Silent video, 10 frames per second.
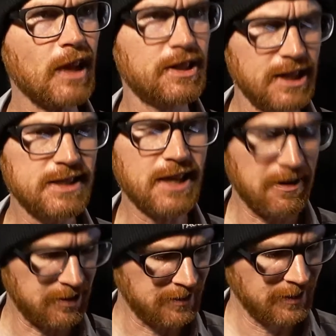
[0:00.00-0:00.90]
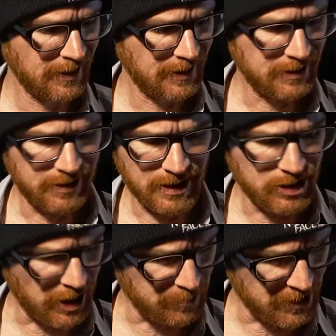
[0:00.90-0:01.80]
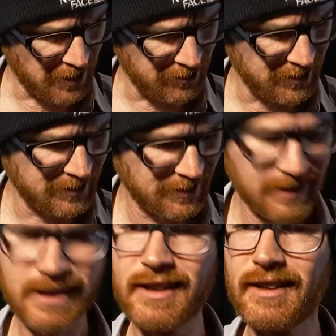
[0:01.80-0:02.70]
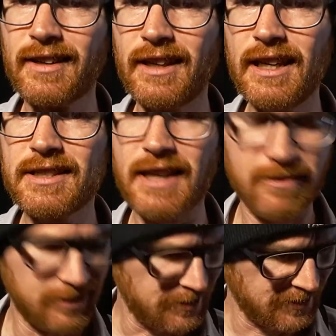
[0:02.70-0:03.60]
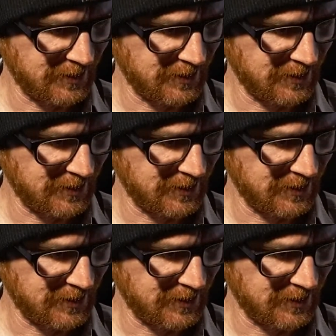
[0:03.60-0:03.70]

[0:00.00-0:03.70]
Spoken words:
D7, D sharp 7, E7,